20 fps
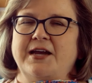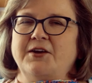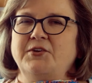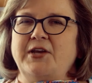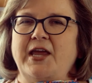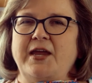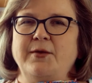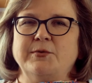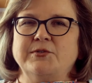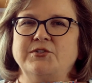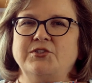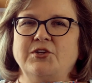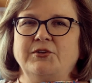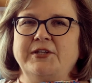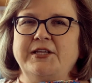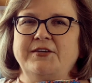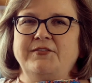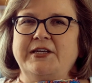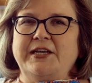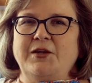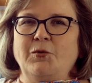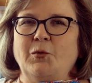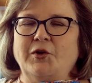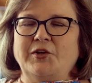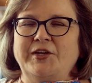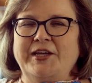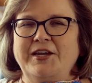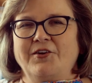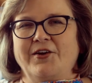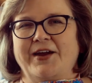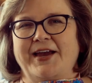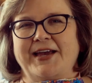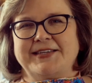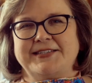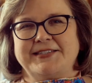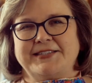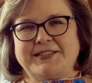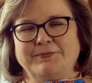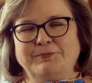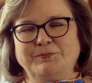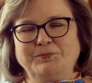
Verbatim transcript: our neighbors don't live anywhere near us.